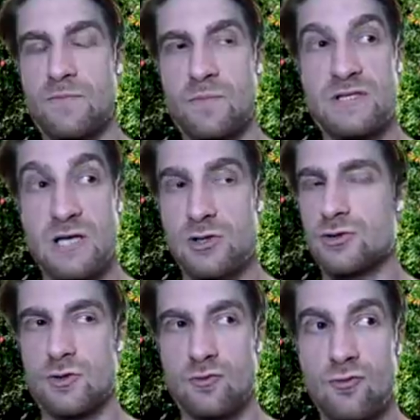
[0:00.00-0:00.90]
potential
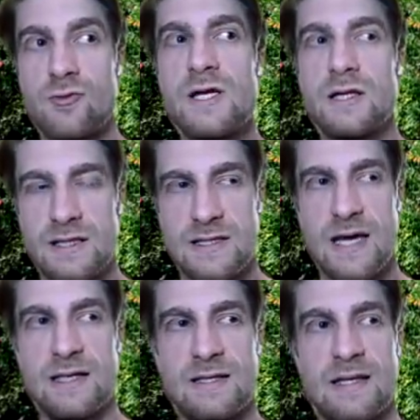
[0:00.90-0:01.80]
to really
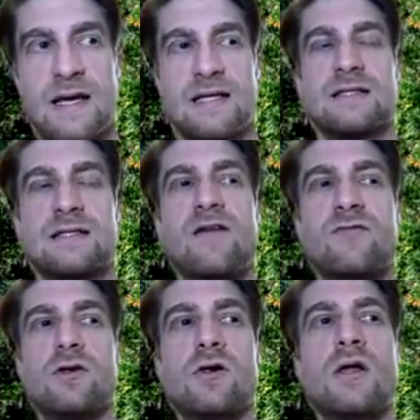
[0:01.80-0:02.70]
take to the next
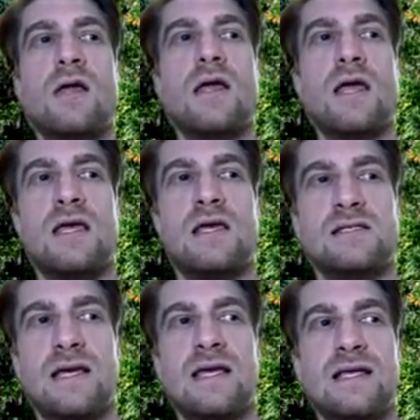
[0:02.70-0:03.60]
level
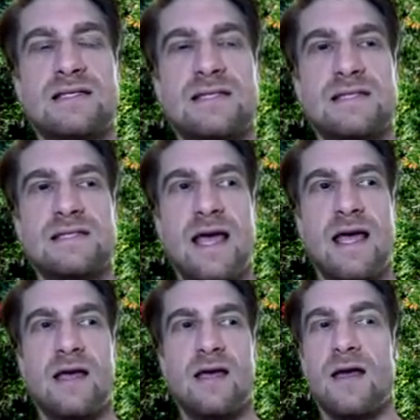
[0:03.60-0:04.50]
is it gets to
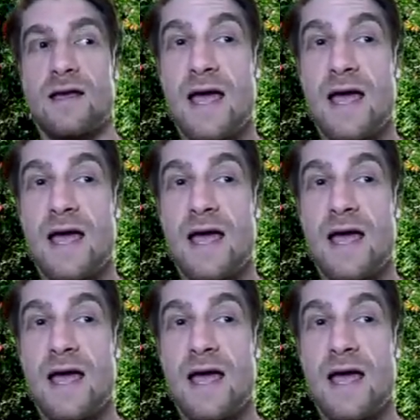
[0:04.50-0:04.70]
say,